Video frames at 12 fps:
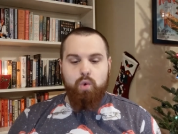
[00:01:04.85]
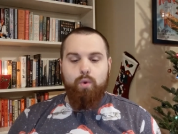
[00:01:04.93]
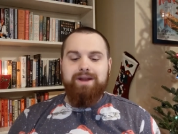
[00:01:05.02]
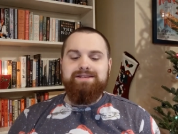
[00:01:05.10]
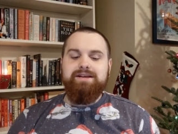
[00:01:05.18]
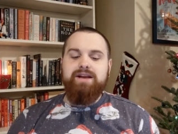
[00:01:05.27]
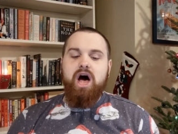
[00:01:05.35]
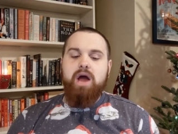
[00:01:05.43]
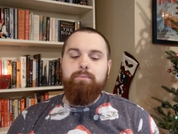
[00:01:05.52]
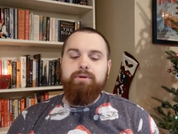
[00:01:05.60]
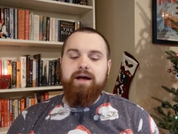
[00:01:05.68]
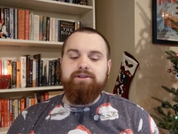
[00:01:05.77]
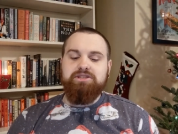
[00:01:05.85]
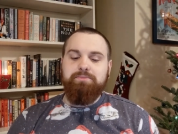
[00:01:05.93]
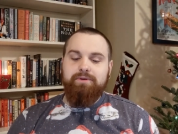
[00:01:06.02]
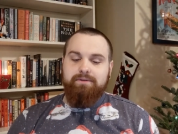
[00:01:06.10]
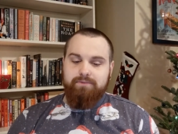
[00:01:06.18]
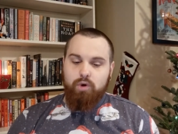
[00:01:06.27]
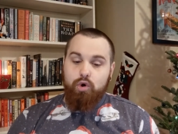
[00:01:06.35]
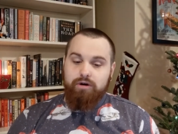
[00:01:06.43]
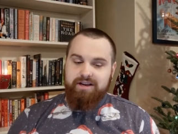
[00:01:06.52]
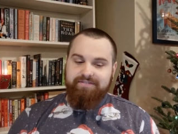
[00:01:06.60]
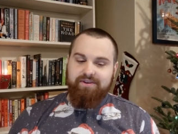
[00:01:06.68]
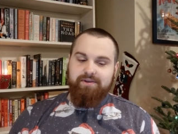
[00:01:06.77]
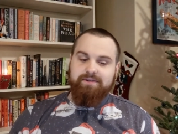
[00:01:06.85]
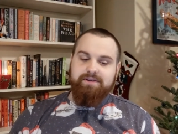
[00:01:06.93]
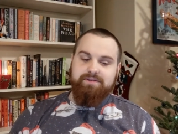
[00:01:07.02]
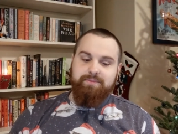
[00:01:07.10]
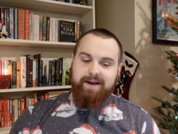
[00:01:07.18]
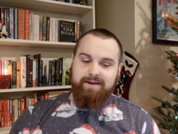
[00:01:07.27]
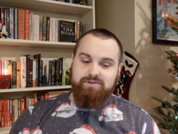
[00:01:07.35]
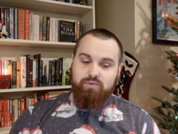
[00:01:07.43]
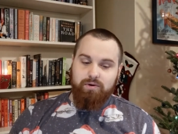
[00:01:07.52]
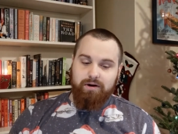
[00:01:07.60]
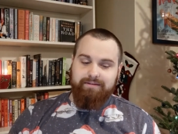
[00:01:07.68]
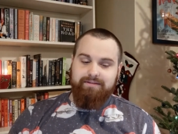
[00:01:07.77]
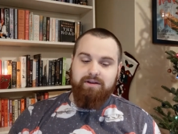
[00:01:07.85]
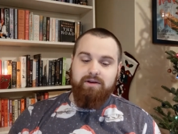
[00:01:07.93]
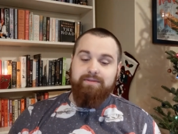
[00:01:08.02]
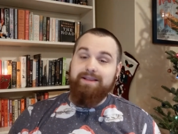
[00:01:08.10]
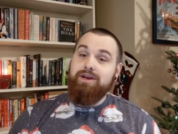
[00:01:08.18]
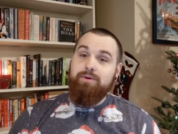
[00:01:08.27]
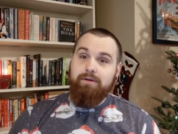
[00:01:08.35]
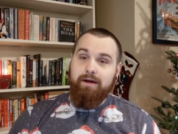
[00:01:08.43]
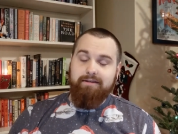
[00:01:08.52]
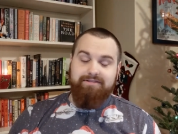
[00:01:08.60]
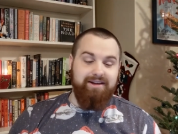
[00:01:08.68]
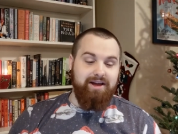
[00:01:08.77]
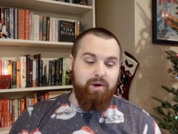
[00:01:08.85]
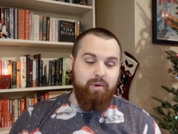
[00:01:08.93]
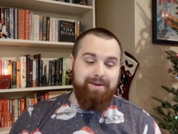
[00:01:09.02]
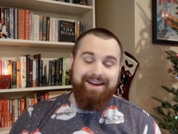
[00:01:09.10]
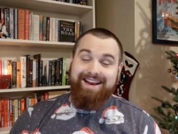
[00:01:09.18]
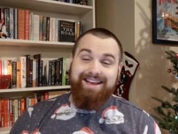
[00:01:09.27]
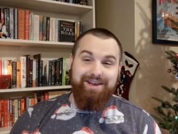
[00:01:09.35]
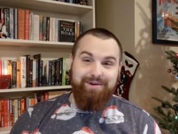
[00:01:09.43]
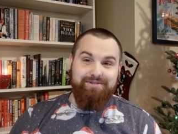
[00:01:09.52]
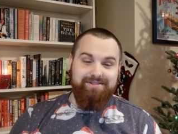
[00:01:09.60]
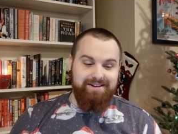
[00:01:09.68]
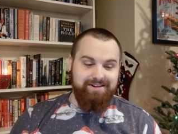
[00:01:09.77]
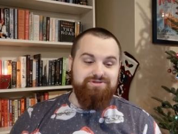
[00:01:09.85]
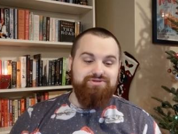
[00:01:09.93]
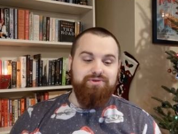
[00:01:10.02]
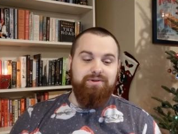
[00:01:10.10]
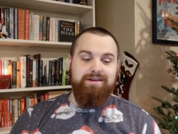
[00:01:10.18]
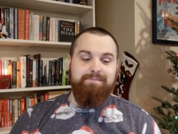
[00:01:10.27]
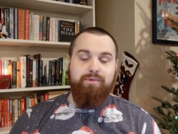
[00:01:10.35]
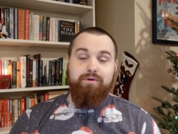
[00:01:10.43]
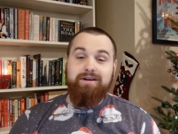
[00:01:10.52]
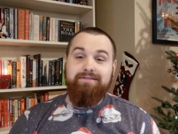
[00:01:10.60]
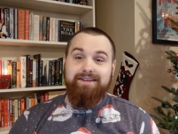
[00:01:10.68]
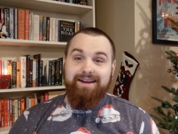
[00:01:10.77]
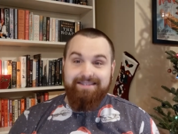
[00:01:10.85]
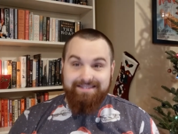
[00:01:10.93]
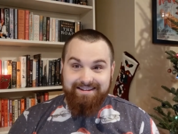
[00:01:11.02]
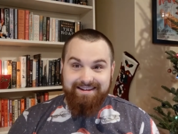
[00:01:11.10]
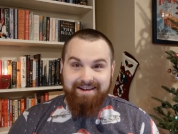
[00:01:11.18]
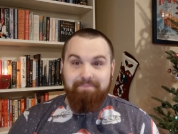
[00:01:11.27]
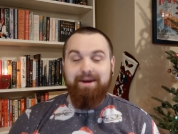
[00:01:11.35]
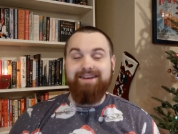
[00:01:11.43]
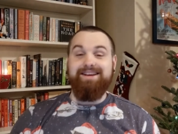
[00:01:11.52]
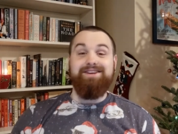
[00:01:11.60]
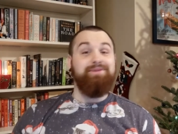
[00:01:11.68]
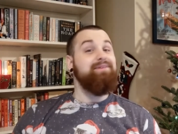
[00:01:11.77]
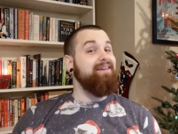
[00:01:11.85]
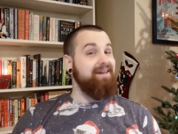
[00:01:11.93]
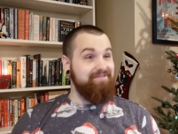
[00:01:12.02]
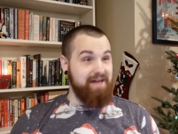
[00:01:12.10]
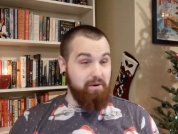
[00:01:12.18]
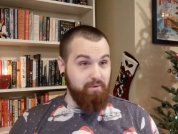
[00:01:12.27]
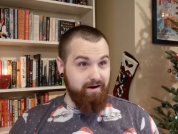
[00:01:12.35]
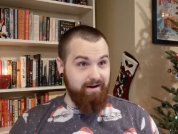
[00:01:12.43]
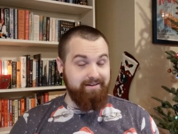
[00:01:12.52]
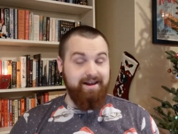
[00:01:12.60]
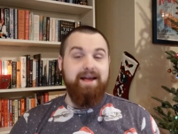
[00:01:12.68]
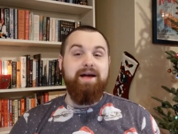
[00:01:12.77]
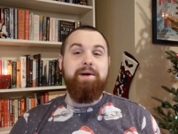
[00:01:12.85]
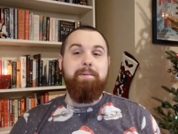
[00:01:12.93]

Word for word: What is an unpronounceable or difficult to pronounce word that you love? I mean, can I use Jolabokaflod? Because I do love that word.